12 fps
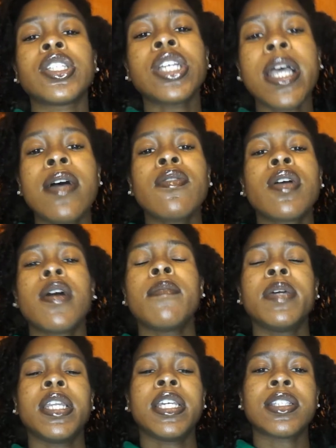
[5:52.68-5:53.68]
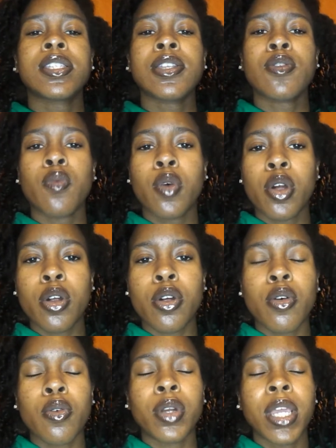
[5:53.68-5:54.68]
child coming into the
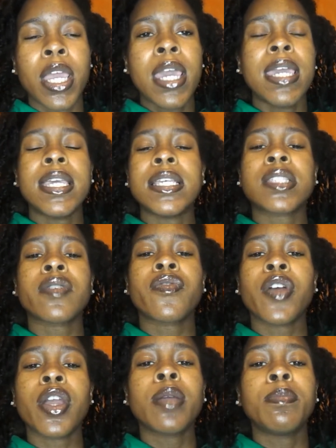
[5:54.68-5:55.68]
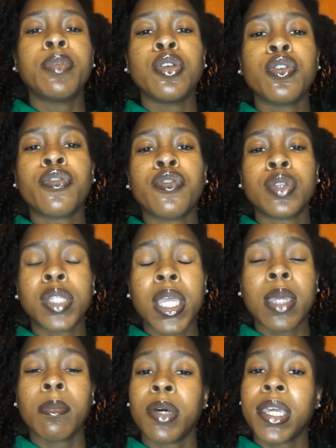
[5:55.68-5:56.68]
world is a very beautiful
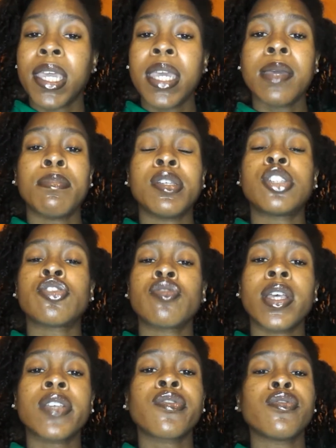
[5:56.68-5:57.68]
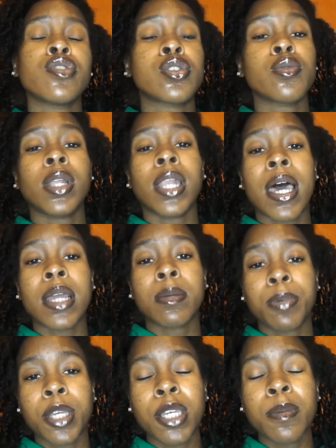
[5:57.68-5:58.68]
thing, but can be stressful to a lot
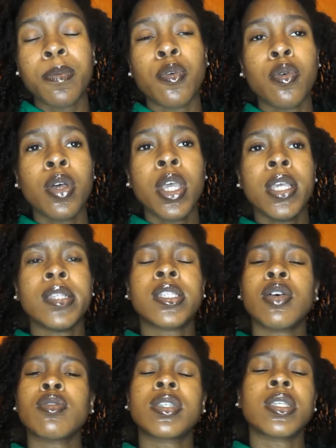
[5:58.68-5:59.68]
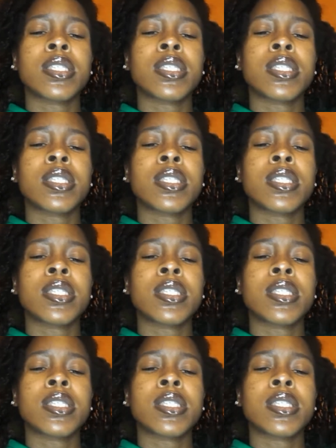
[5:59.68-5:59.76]
of people. So to